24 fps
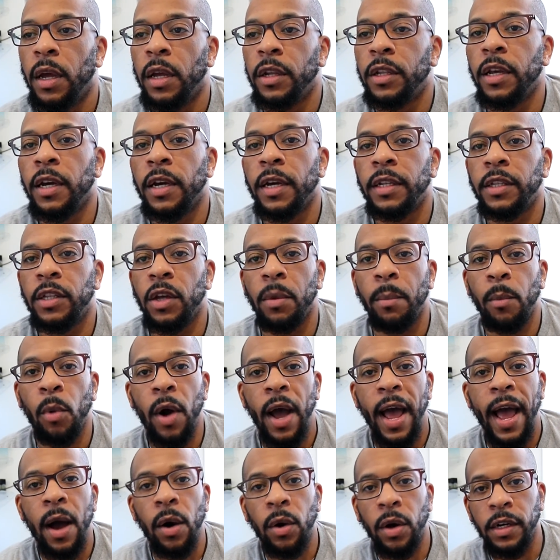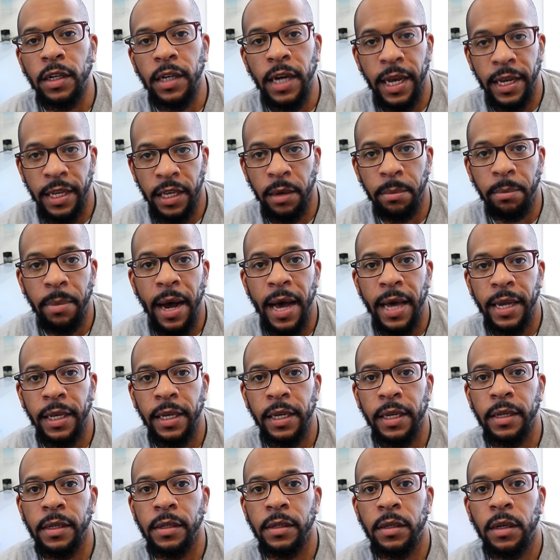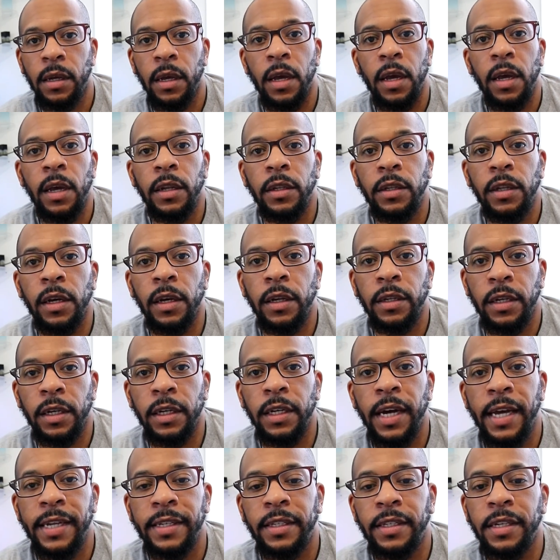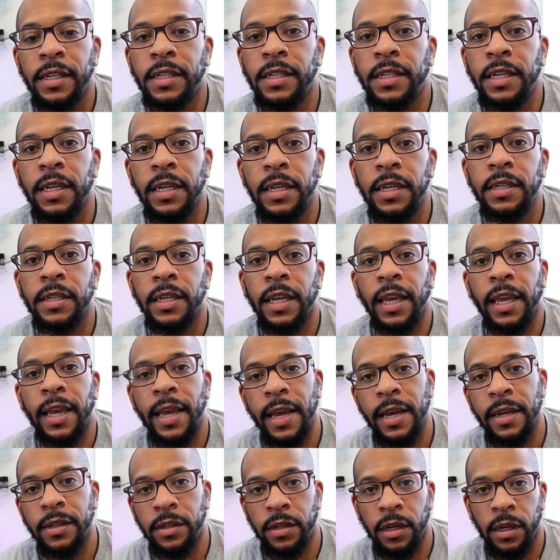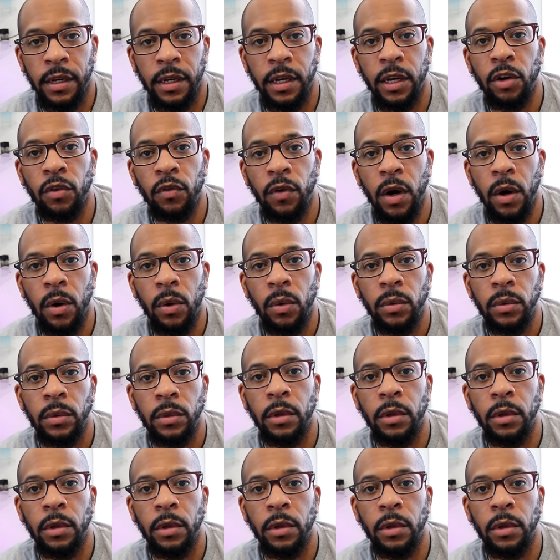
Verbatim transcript: the, the more alkaline your body is, the, the less disease and cancer can grow.